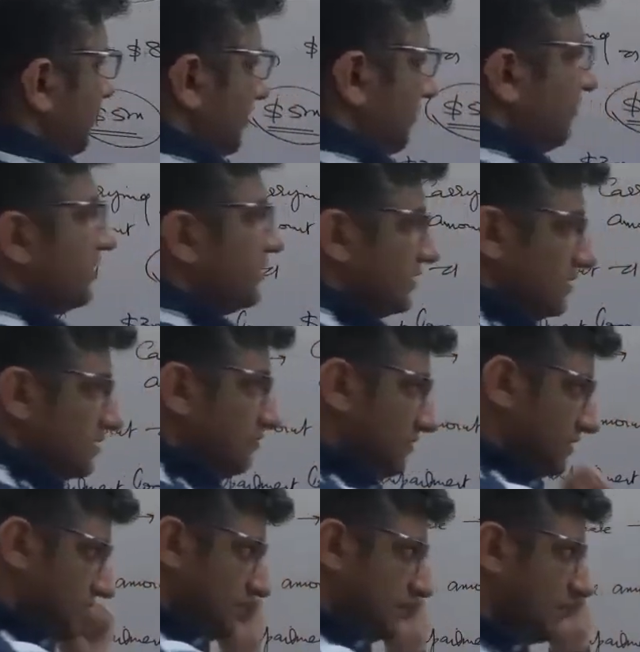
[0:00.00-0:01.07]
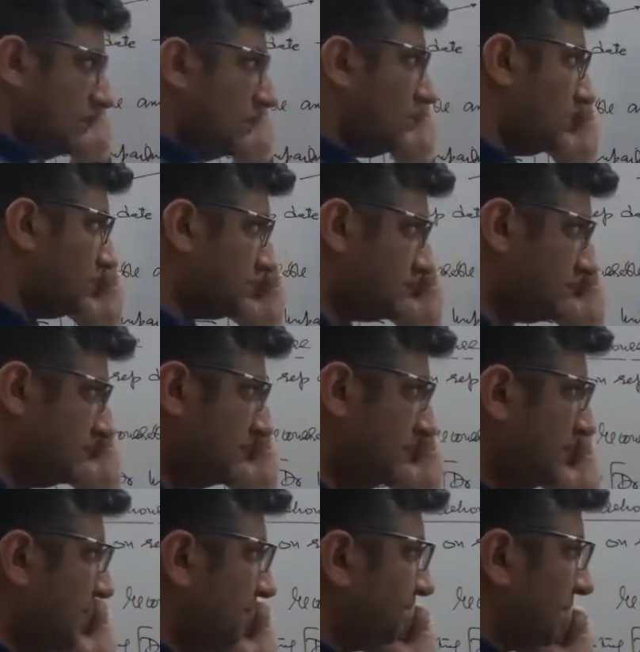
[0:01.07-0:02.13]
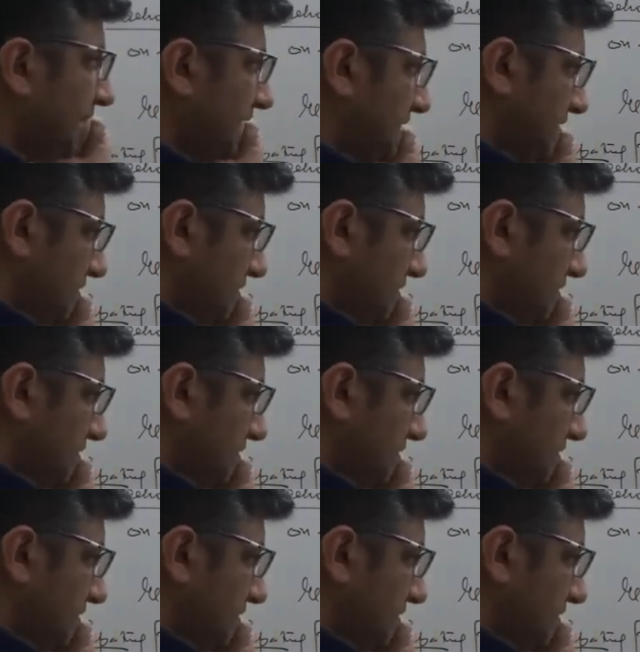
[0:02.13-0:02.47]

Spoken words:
which is the loss, is